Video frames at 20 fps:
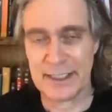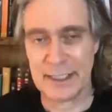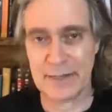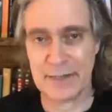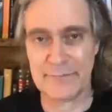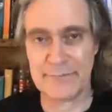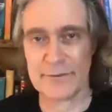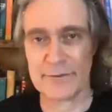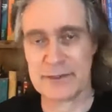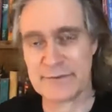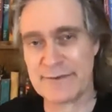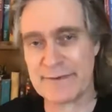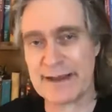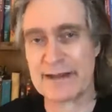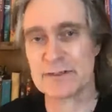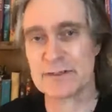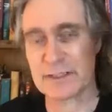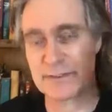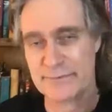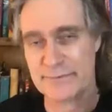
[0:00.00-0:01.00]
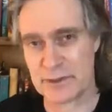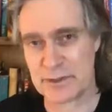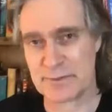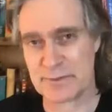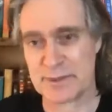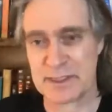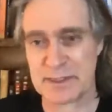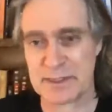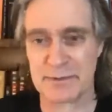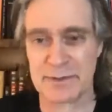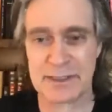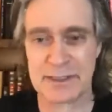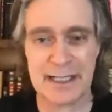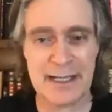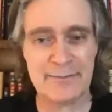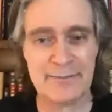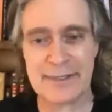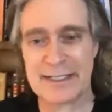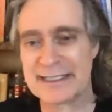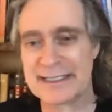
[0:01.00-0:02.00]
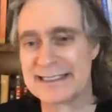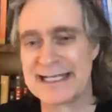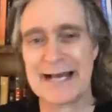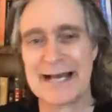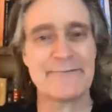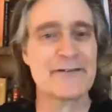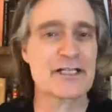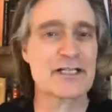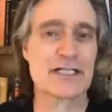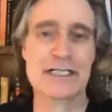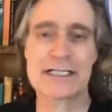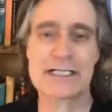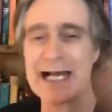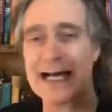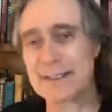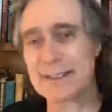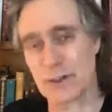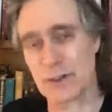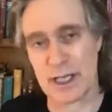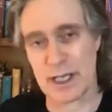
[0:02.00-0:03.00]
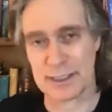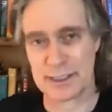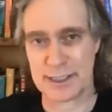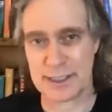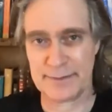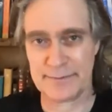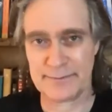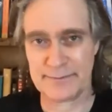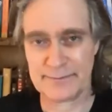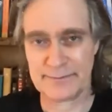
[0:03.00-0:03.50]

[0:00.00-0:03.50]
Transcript: of first values and first principles, because that vision's gotten lost.